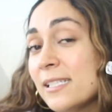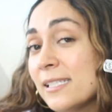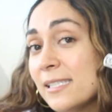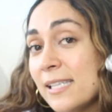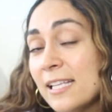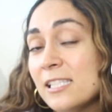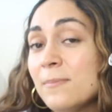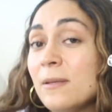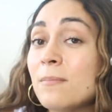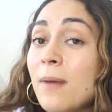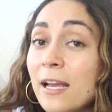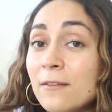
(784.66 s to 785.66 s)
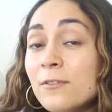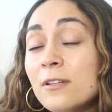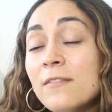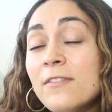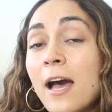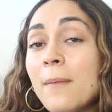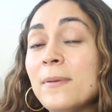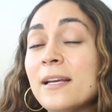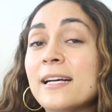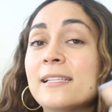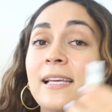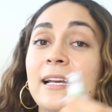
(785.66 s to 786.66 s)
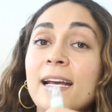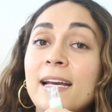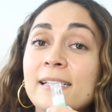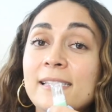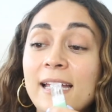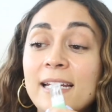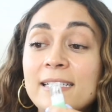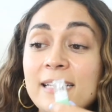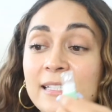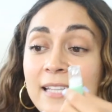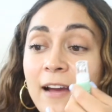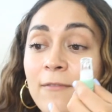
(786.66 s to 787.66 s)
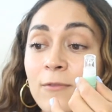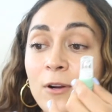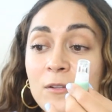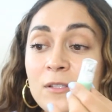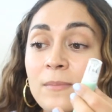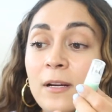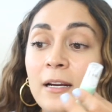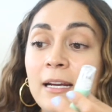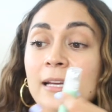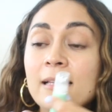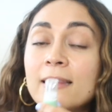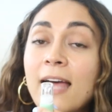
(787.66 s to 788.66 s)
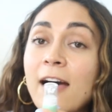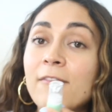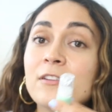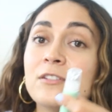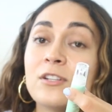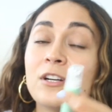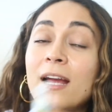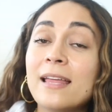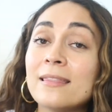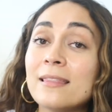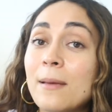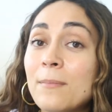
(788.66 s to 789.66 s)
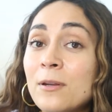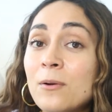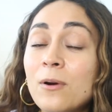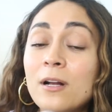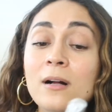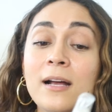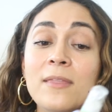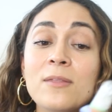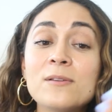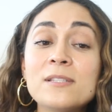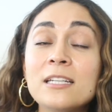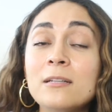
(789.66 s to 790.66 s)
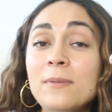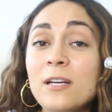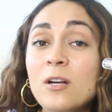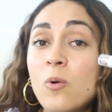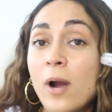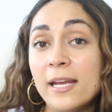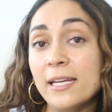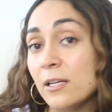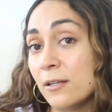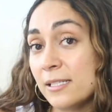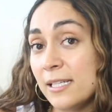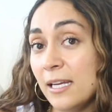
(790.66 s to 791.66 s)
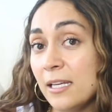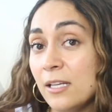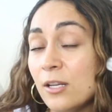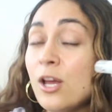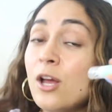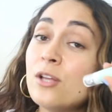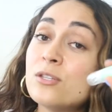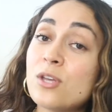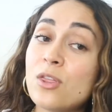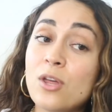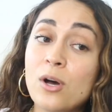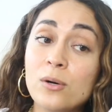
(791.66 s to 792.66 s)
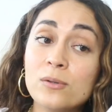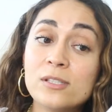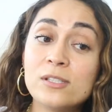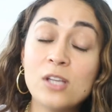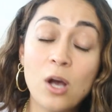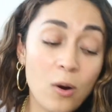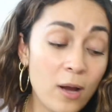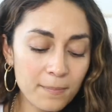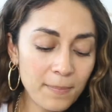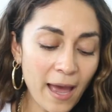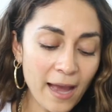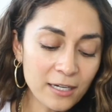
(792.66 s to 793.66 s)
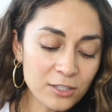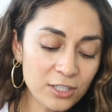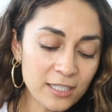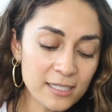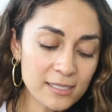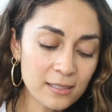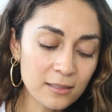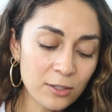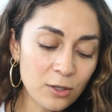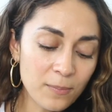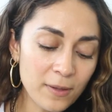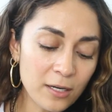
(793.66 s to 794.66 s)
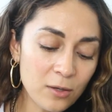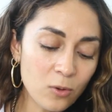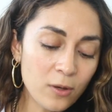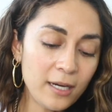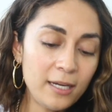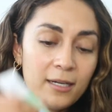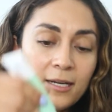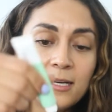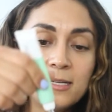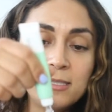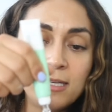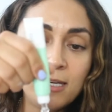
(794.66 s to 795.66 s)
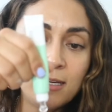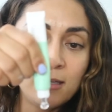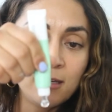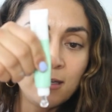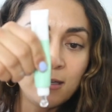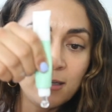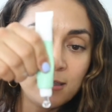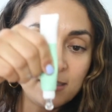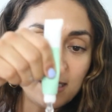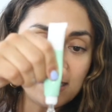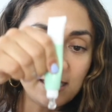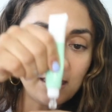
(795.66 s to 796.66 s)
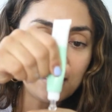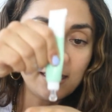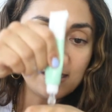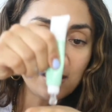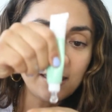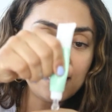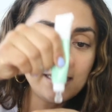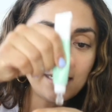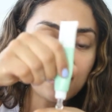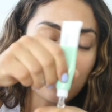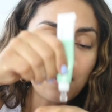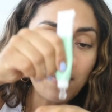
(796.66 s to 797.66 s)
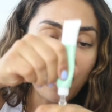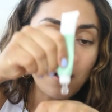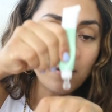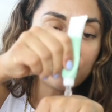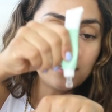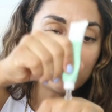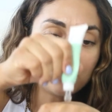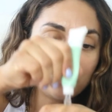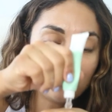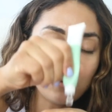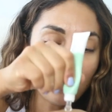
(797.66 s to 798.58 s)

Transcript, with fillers: to scents, be mindful of that because like I said, it does have rosemary, lavender, and lemon oil, and those can be quite irritating to those. So packaging is a little bit annoying because it doesn't, it's not easy to come out unless you